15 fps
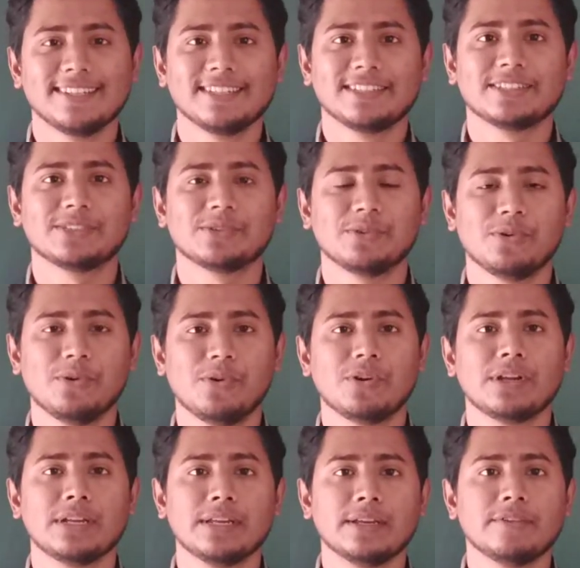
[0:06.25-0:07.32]

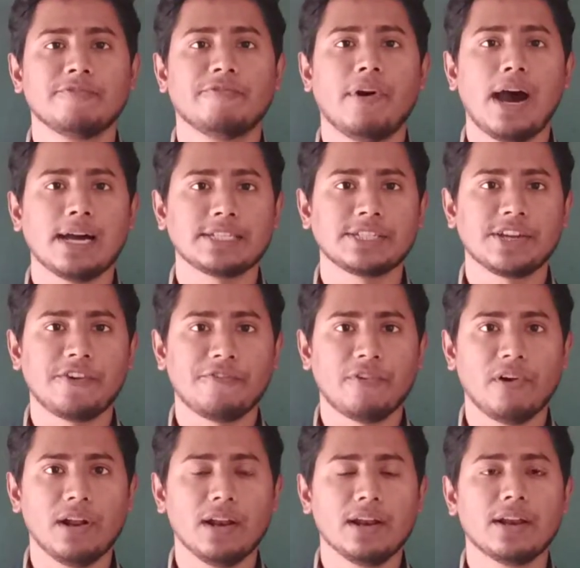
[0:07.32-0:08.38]
So first of
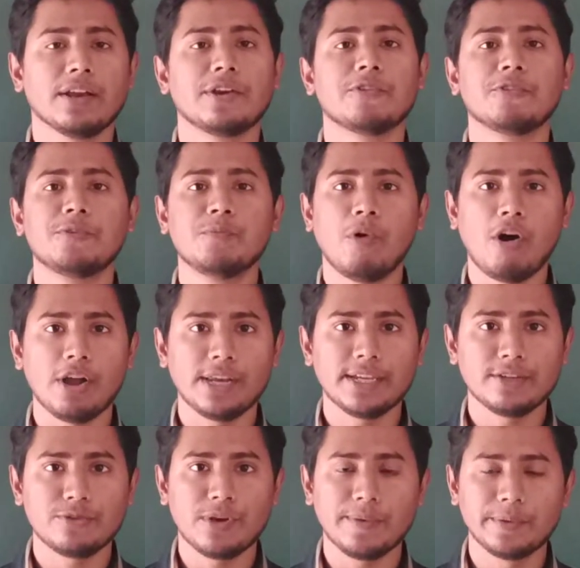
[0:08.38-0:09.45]
all, good
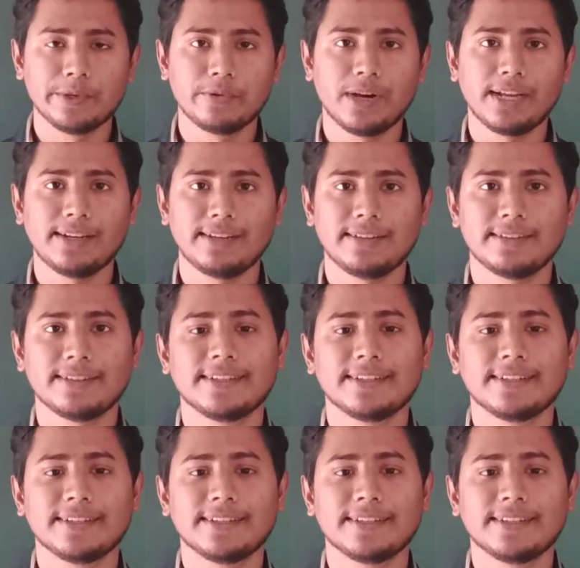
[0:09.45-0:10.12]
morning to everyone.